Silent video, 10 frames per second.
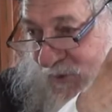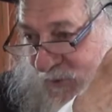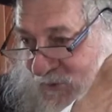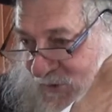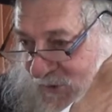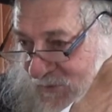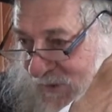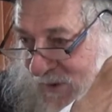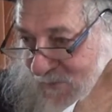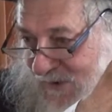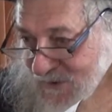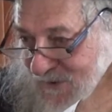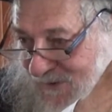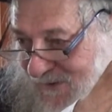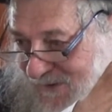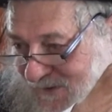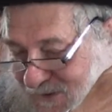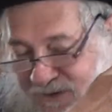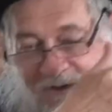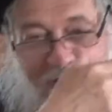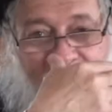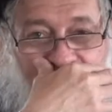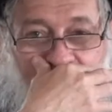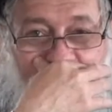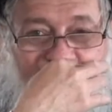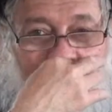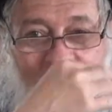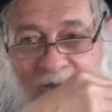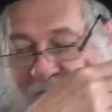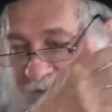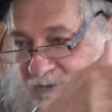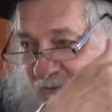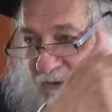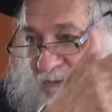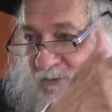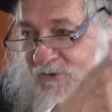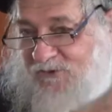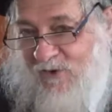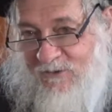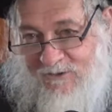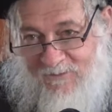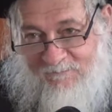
go to Chutz La'aretz and become rich. So Rav Shimon Bar Yochai saw he was going to lose his kollel.